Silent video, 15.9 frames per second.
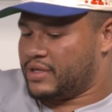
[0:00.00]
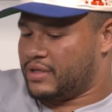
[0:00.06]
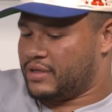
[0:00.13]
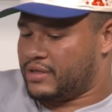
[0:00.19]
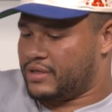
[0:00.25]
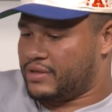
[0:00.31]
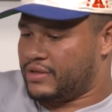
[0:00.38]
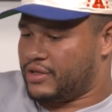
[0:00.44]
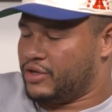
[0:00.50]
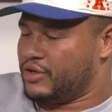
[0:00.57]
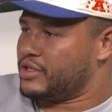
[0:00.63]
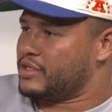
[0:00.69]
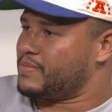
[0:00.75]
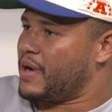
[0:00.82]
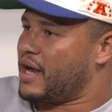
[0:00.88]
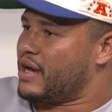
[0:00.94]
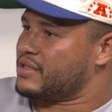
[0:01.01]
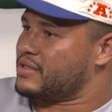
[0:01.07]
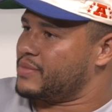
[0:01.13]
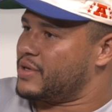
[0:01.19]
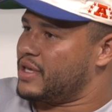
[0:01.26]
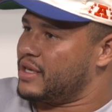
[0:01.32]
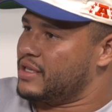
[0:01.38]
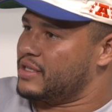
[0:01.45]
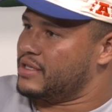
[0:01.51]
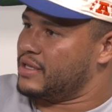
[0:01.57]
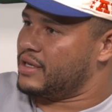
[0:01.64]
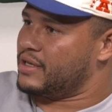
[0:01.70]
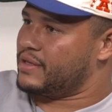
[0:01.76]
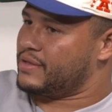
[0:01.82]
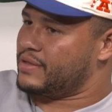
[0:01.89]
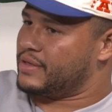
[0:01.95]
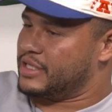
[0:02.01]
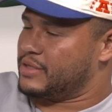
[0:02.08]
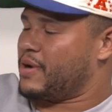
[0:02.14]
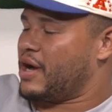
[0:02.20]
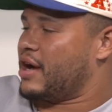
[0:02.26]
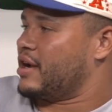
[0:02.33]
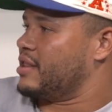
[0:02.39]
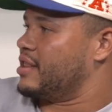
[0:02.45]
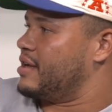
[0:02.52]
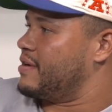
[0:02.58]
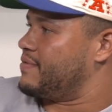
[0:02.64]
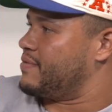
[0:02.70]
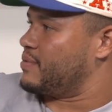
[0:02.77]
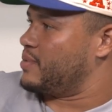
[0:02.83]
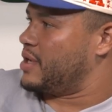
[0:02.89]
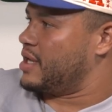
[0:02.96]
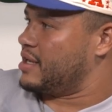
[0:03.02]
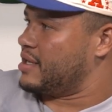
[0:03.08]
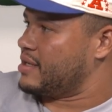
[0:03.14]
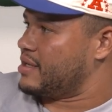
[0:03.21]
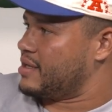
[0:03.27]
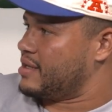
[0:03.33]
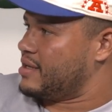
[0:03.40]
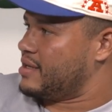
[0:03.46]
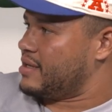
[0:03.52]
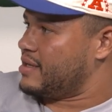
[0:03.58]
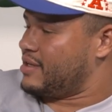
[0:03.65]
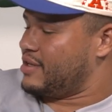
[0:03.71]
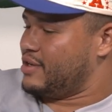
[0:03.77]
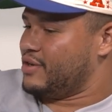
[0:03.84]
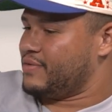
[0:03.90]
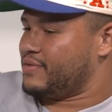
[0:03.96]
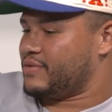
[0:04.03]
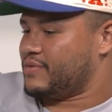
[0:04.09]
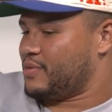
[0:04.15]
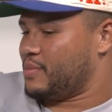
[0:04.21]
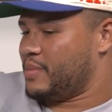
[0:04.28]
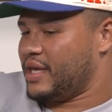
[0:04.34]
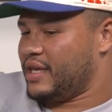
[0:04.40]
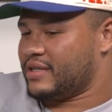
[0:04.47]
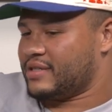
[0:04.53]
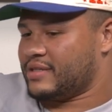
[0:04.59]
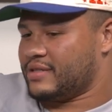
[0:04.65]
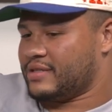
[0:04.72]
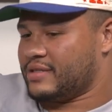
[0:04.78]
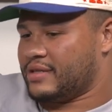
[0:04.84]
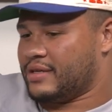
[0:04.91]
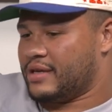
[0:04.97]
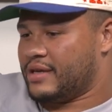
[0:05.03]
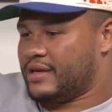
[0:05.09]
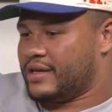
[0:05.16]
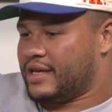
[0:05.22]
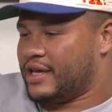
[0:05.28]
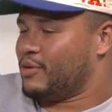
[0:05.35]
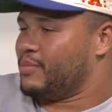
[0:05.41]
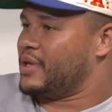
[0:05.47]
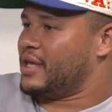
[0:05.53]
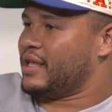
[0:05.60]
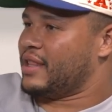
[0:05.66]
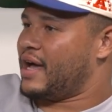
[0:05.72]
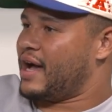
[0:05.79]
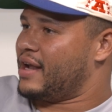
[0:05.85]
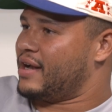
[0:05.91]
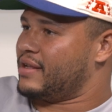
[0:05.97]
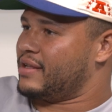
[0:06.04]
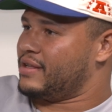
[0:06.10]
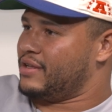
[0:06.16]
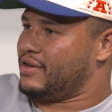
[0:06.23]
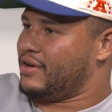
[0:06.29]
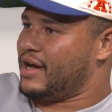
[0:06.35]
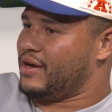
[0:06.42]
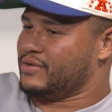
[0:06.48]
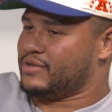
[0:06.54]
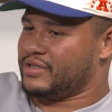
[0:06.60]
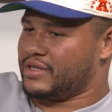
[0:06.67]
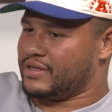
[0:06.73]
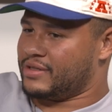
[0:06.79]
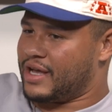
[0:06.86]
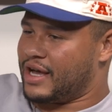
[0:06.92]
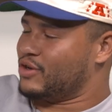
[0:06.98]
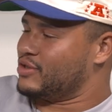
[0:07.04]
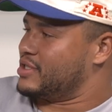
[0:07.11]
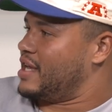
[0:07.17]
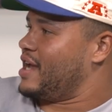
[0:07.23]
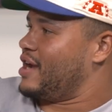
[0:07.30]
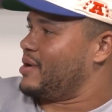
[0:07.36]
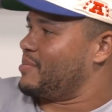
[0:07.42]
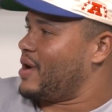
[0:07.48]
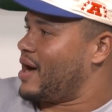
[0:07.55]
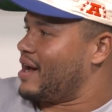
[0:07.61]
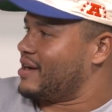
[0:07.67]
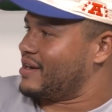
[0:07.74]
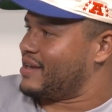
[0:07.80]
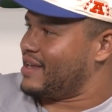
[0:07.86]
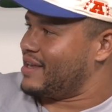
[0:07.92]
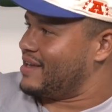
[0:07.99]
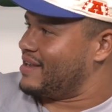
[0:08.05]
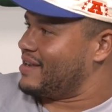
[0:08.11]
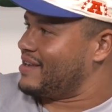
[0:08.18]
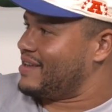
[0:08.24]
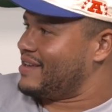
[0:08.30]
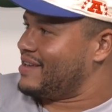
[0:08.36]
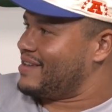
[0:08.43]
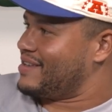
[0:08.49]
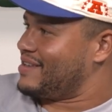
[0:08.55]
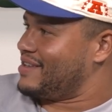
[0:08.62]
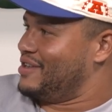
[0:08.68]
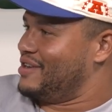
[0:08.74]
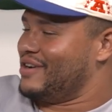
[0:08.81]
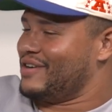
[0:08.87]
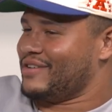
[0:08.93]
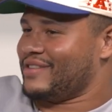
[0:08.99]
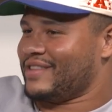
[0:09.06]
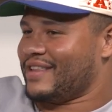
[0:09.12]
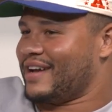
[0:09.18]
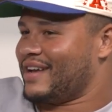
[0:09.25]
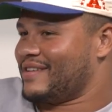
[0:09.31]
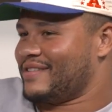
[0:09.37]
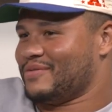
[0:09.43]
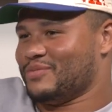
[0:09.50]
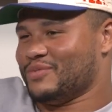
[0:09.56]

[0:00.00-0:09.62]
and, you know, inspire some kids, inspire a love for reading. You know, for me, it's just helped me a lot. You know, I was a Harry Potter kid, you know, like,